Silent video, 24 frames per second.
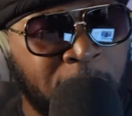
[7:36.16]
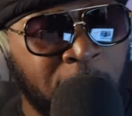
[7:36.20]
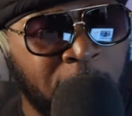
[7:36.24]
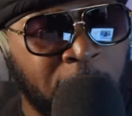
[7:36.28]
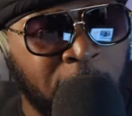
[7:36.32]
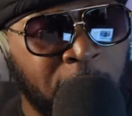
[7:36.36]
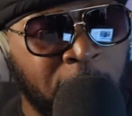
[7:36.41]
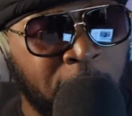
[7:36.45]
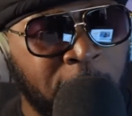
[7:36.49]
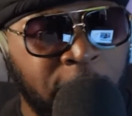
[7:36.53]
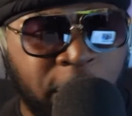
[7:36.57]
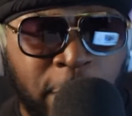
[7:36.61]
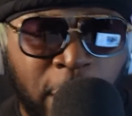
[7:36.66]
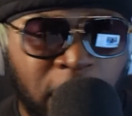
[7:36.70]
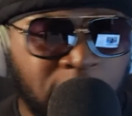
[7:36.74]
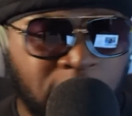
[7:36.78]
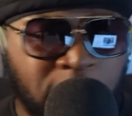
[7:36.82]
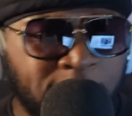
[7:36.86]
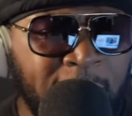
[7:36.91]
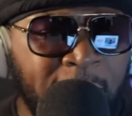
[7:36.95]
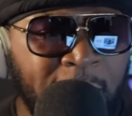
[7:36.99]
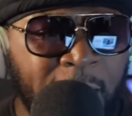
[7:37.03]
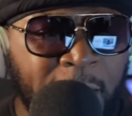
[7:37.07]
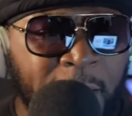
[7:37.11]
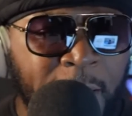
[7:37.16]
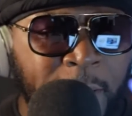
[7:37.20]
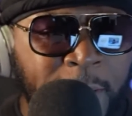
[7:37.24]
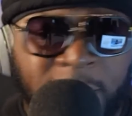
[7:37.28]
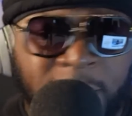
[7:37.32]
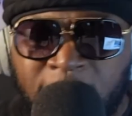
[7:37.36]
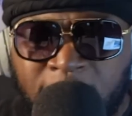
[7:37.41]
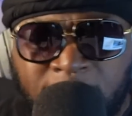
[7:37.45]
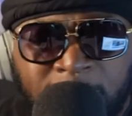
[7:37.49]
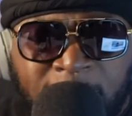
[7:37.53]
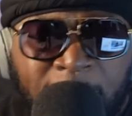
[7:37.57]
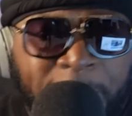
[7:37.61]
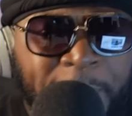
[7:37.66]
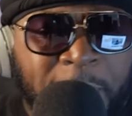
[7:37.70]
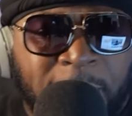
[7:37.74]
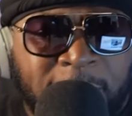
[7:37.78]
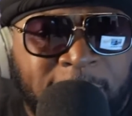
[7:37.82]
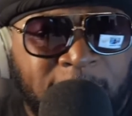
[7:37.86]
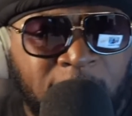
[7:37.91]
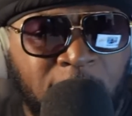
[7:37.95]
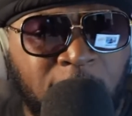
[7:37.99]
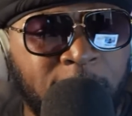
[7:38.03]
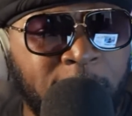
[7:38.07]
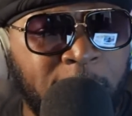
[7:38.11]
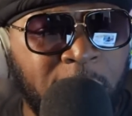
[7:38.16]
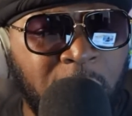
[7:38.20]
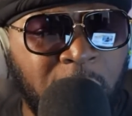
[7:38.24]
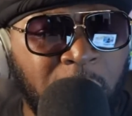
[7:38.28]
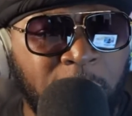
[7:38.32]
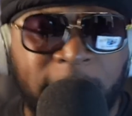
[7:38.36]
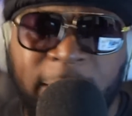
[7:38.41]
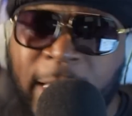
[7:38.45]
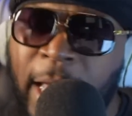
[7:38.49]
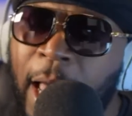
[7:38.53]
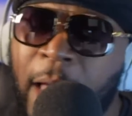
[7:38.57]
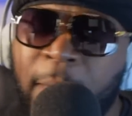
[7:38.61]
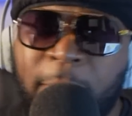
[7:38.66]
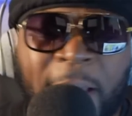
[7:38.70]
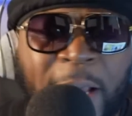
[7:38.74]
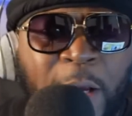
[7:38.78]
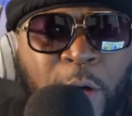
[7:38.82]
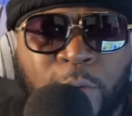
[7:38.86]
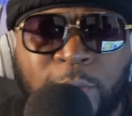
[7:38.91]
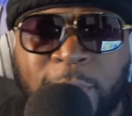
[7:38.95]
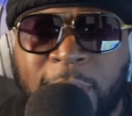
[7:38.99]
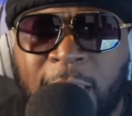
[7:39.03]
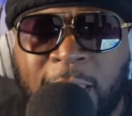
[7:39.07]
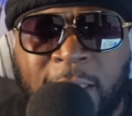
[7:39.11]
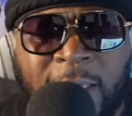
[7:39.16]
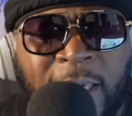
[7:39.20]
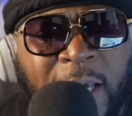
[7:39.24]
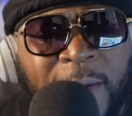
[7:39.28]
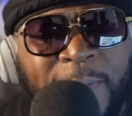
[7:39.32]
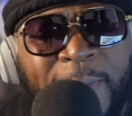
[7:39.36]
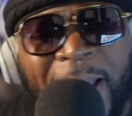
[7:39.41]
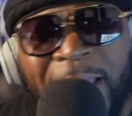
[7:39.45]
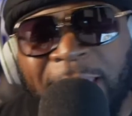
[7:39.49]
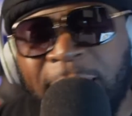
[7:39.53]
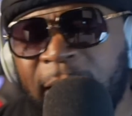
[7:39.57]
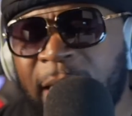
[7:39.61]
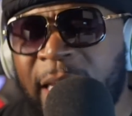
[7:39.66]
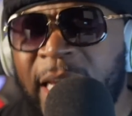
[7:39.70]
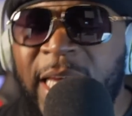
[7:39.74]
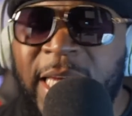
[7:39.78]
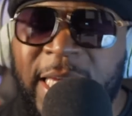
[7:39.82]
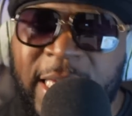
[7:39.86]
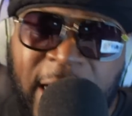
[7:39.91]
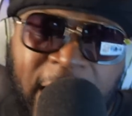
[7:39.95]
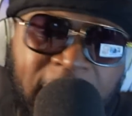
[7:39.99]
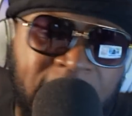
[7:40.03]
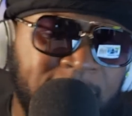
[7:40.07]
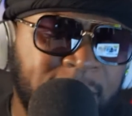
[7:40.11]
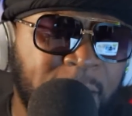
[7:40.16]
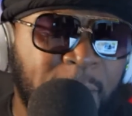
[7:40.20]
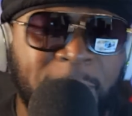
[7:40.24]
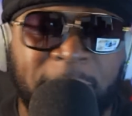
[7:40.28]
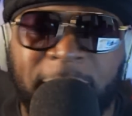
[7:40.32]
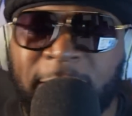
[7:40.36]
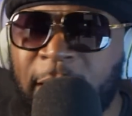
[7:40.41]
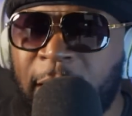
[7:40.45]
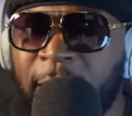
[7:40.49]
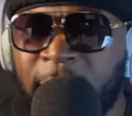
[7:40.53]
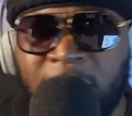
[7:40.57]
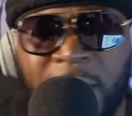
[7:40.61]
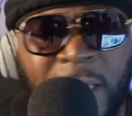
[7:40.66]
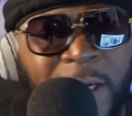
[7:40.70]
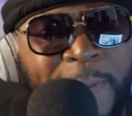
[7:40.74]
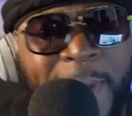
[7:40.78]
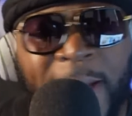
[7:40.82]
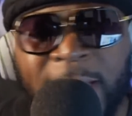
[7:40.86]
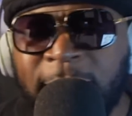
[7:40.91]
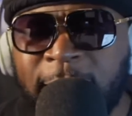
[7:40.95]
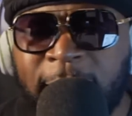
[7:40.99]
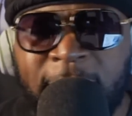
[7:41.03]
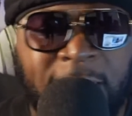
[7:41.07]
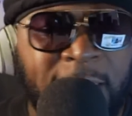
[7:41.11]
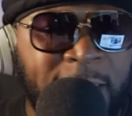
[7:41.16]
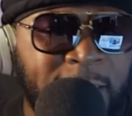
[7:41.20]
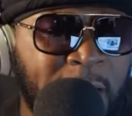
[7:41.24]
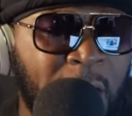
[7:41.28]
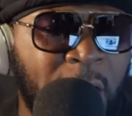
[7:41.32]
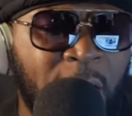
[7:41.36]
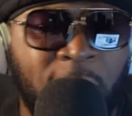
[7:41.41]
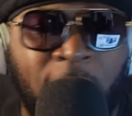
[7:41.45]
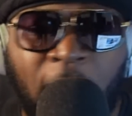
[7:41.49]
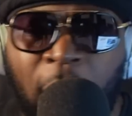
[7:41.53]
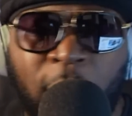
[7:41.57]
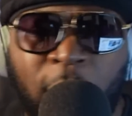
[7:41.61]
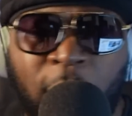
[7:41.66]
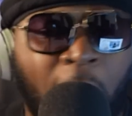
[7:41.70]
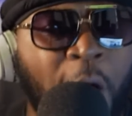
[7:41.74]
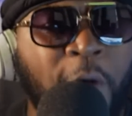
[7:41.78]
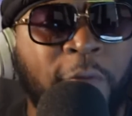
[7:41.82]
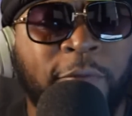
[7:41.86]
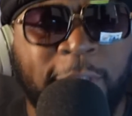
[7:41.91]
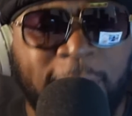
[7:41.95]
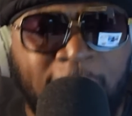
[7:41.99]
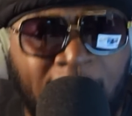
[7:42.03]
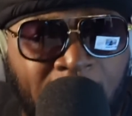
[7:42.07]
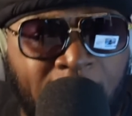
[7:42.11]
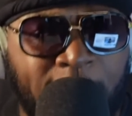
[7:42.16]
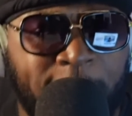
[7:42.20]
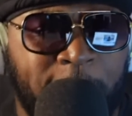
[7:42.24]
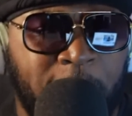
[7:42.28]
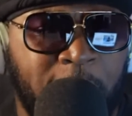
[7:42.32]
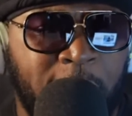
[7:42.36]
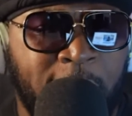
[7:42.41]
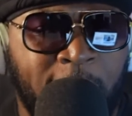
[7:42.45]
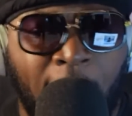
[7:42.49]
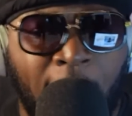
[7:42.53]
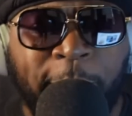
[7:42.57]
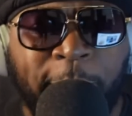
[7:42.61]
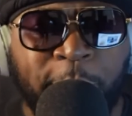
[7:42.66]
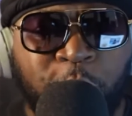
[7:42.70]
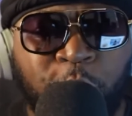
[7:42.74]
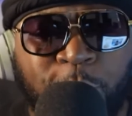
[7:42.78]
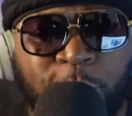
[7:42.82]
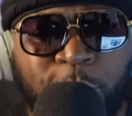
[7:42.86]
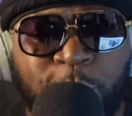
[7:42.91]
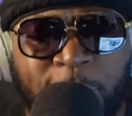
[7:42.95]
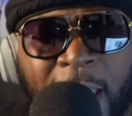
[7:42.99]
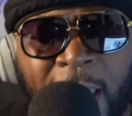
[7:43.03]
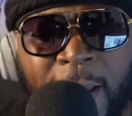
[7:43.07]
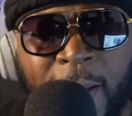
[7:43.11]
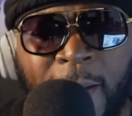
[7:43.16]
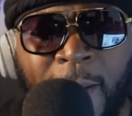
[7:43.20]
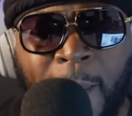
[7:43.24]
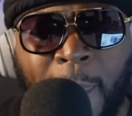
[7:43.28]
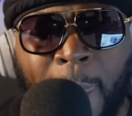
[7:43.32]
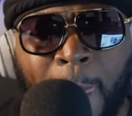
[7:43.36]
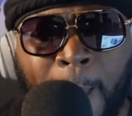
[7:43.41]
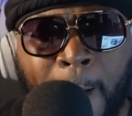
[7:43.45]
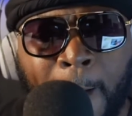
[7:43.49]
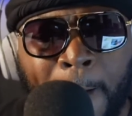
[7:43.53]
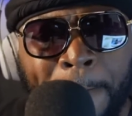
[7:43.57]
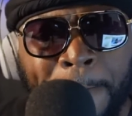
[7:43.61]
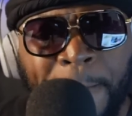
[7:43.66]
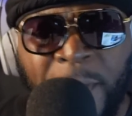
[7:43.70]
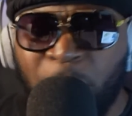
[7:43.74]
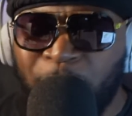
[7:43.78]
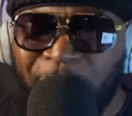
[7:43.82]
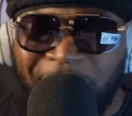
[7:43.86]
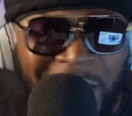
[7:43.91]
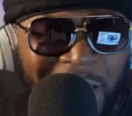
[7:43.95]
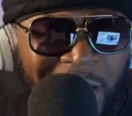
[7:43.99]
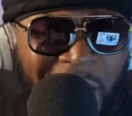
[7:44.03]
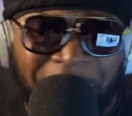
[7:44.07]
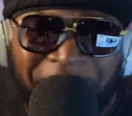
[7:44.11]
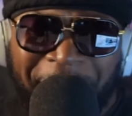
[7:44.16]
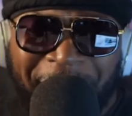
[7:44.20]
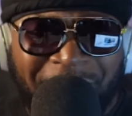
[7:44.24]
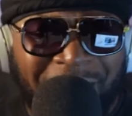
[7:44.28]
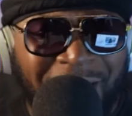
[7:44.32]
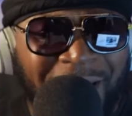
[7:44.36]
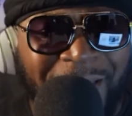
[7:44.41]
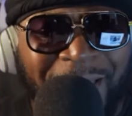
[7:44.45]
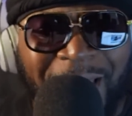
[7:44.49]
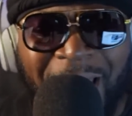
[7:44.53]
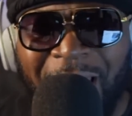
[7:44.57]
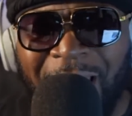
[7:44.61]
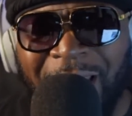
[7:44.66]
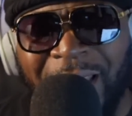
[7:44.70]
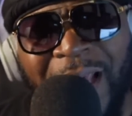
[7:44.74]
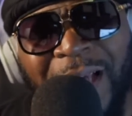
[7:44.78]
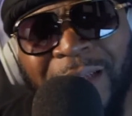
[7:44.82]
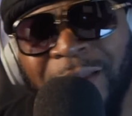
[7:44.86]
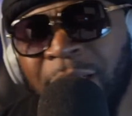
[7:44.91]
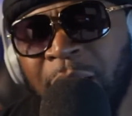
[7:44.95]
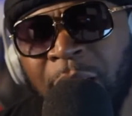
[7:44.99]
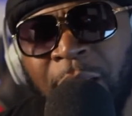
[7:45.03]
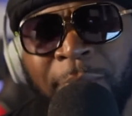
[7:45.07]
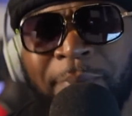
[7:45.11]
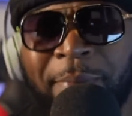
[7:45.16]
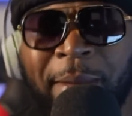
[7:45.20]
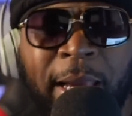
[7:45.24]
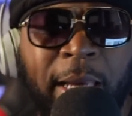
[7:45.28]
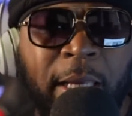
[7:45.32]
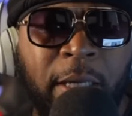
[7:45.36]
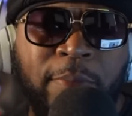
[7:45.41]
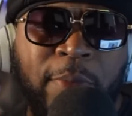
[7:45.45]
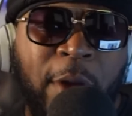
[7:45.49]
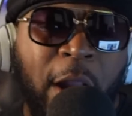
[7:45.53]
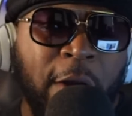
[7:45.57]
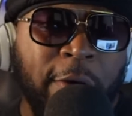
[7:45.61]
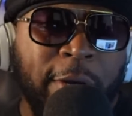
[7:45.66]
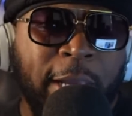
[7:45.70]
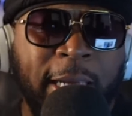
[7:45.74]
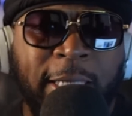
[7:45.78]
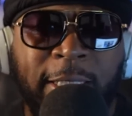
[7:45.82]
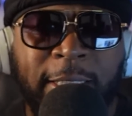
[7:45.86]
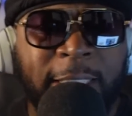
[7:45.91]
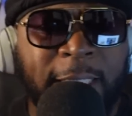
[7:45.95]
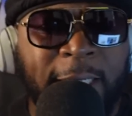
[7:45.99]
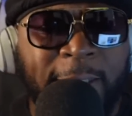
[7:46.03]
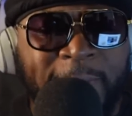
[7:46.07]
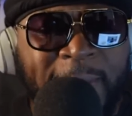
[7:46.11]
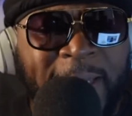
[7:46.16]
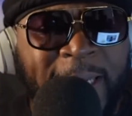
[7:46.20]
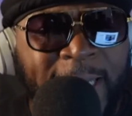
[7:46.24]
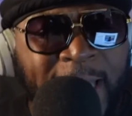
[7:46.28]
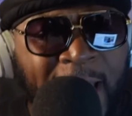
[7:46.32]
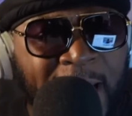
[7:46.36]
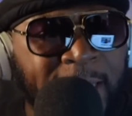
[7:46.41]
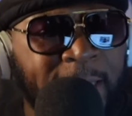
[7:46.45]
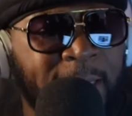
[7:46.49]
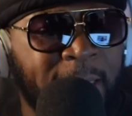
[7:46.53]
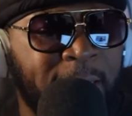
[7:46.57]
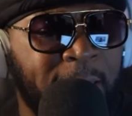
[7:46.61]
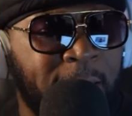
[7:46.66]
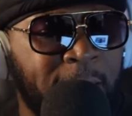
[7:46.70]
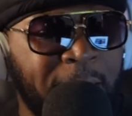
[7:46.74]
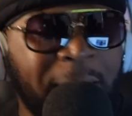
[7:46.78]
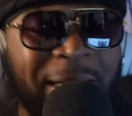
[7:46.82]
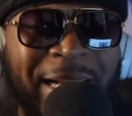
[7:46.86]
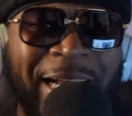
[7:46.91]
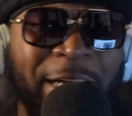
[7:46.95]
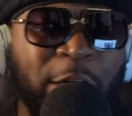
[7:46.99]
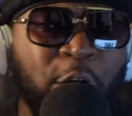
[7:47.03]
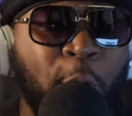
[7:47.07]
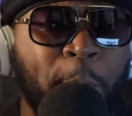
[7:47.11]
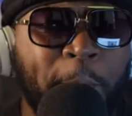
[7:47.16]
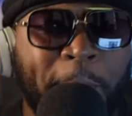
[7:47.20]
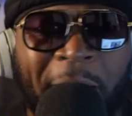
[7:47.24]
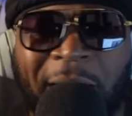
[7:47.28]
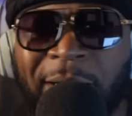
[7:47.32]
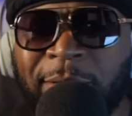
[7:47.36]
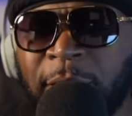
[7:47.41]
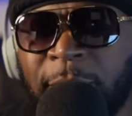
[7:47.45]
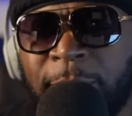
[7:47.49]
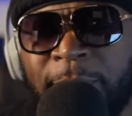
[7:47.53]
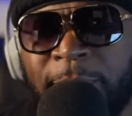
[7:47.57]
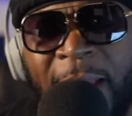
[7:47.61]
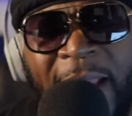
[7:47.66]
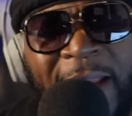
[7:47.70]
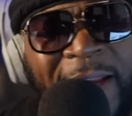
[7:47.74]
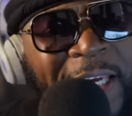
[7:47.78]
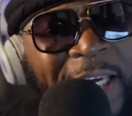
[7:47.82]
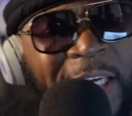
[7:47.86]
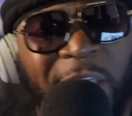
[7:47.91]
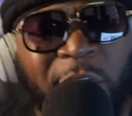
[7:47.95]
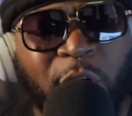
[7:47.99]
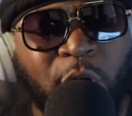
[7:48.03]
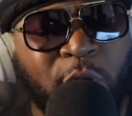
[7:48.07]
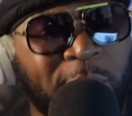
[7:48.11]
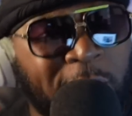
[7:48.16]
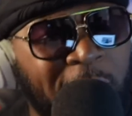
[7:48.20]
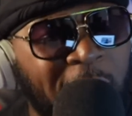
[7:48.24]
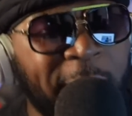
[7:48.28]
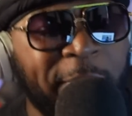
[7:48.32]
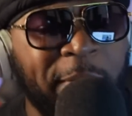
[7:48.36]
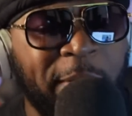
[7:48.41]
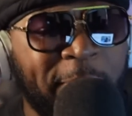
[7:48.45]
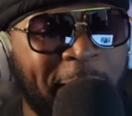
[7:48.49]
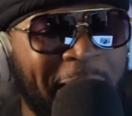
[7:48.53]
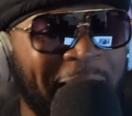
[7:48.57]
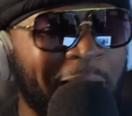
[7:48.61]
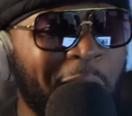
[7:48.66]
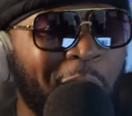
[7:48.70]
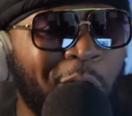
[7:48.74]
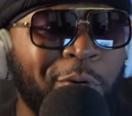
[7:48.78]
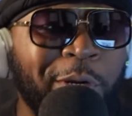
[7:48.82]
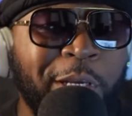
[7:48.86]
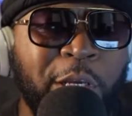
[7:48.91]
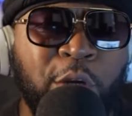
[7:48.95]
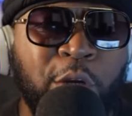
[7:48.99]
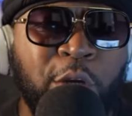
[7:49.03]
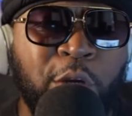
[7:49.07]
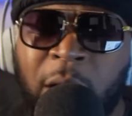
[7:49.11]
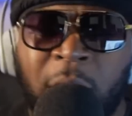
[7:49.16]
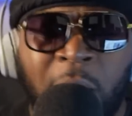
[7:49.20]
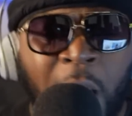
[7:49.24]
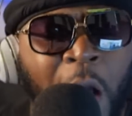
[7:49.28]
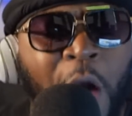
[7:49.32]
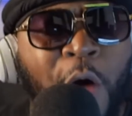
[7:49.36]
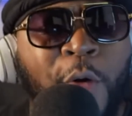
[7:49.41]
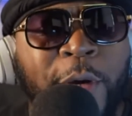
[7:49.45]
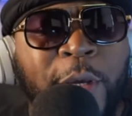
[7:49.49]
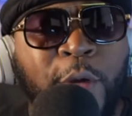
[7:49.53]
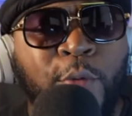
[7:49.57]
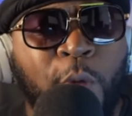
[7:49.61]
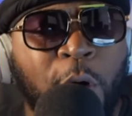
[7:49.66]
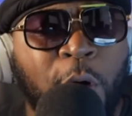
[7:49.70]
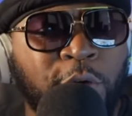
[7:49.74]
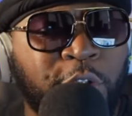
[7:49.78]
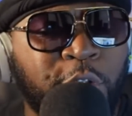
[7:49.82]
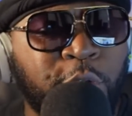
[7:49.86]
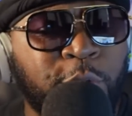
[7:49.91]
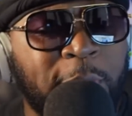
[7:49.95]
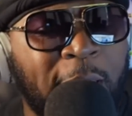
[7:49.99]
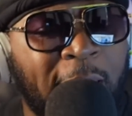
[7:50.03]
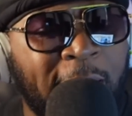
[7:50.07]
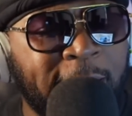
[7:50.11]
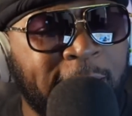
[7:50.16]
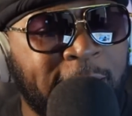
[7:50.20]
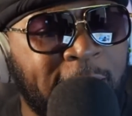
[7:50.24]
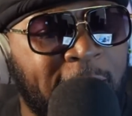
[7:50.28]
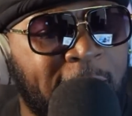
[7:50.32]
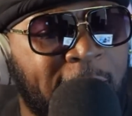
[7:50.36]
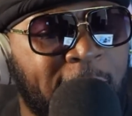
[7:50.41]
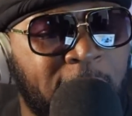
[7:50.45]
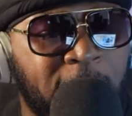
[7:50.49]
You know what I'm saying? She'll just be a single mom. Yeah, am I going to take care of my kid? Yes, I'm going to take care of my seed, dog, off top. I'm going to do that. But when it comes to anything else, man, bro can't tell me nothing. It ain't no bouncing back. It ain't no coming back. I don't even want you like that.